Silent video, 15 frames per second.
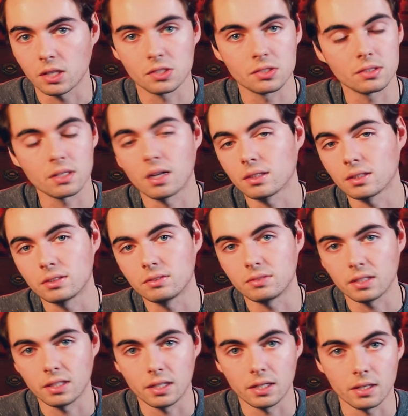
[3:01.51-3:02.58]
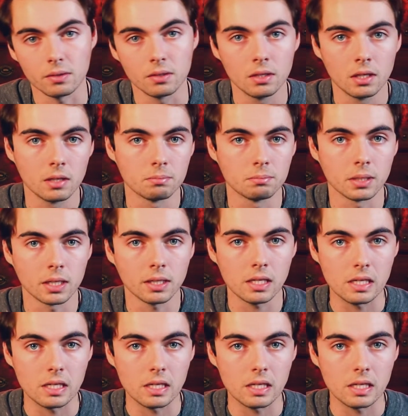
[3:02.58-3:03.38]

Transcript: a solid video, but